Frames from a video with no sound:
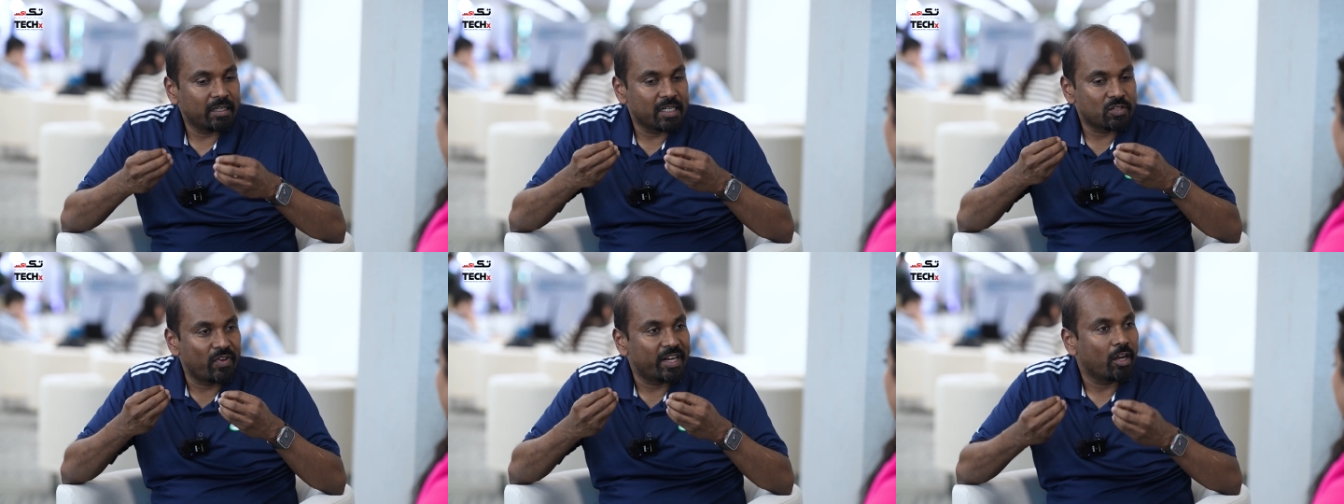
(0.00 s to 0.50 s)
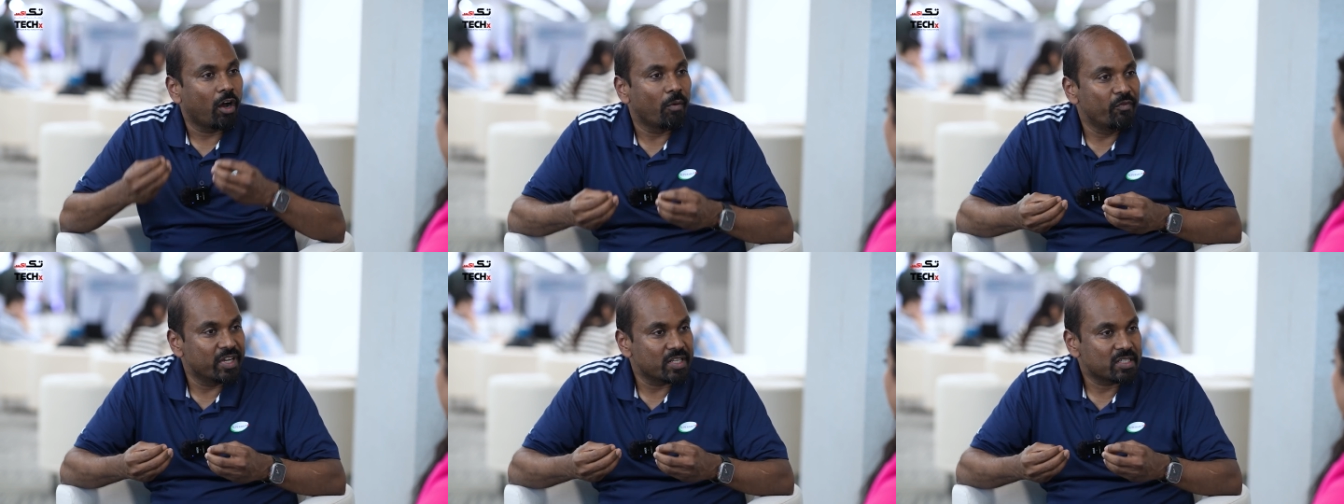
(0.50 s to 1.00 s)
it's very
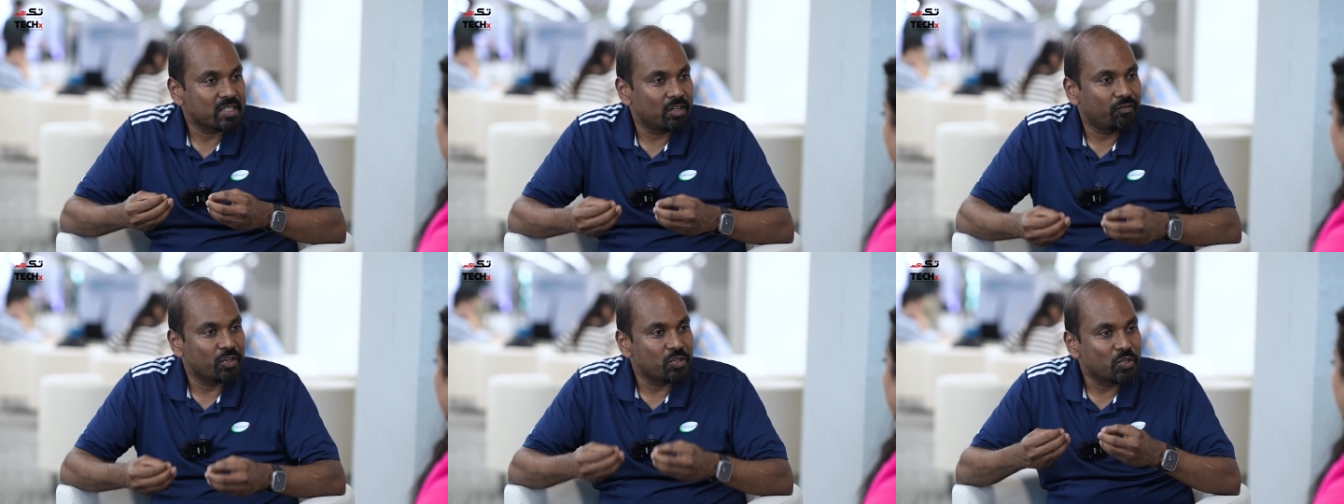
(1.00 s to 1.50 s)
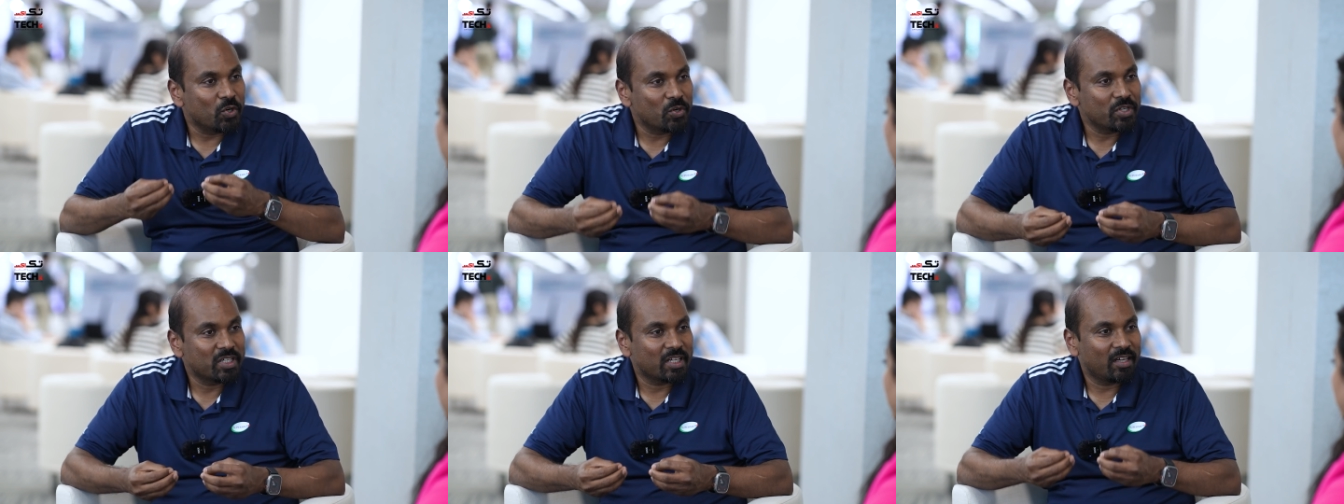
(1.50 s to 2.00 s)
obvious. If you
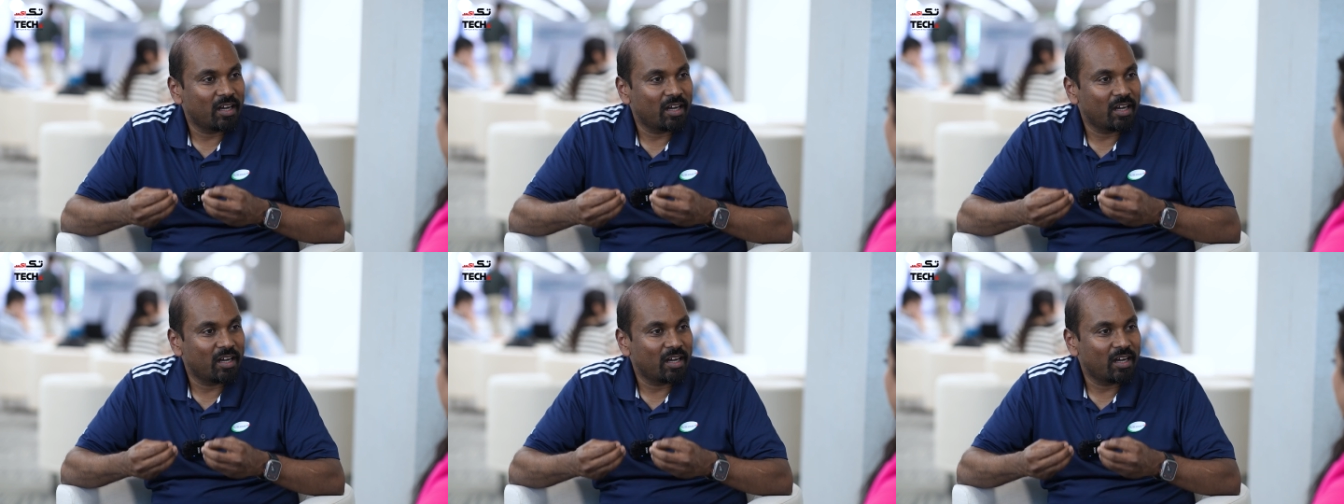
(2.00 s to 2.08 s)
don't